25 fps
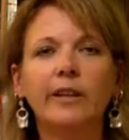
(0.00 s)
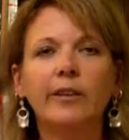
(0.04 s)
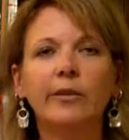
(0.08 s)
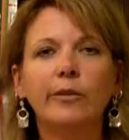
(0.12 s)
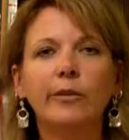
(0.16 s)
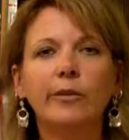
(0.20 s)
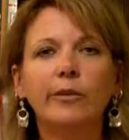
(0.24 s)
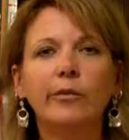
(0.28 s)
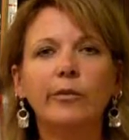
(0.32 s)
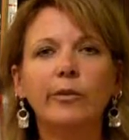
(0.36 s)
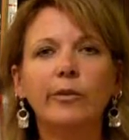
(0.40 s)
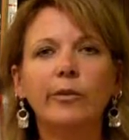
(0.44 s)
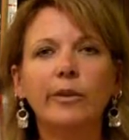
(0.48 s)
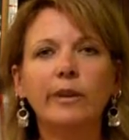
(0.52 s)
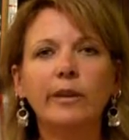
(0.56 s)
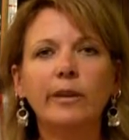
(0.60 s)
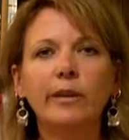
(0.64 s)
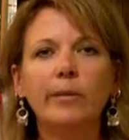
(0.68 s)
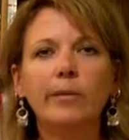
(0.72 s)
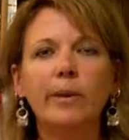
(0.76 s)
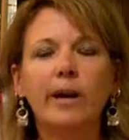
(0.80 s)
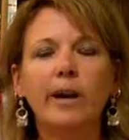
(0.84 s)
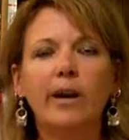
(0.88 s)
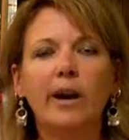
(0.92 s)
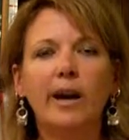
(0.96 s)
So if you
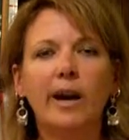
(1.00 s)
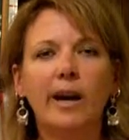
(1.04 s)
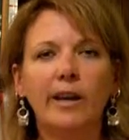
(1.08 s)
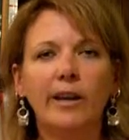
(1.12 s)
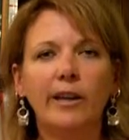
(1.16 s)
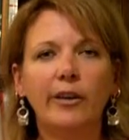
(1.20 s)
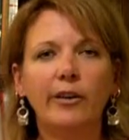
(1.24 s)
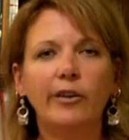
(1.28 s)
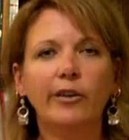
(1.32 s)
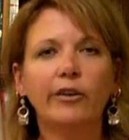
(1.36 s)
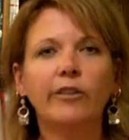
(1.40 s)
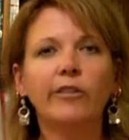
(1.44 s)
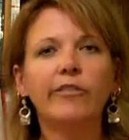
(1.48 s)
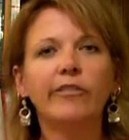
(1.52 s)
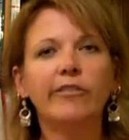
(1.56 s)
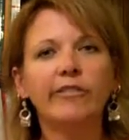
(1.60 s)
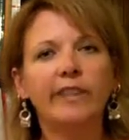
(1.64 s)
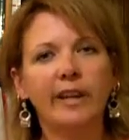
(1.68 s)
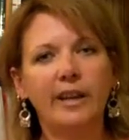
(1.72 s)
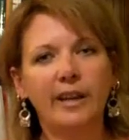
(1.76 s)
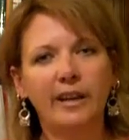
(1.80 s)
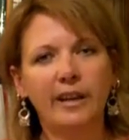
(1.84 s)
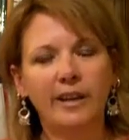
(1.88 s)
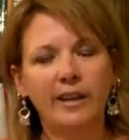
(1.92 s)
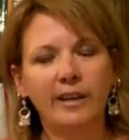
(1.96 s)
think about
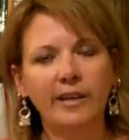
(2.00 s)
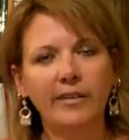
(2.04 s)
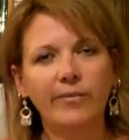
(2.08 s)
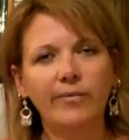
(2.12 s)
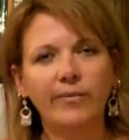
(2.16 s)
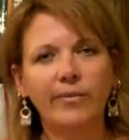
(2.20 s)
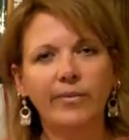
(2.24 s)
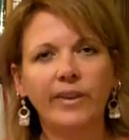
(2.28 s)
Ayurveda,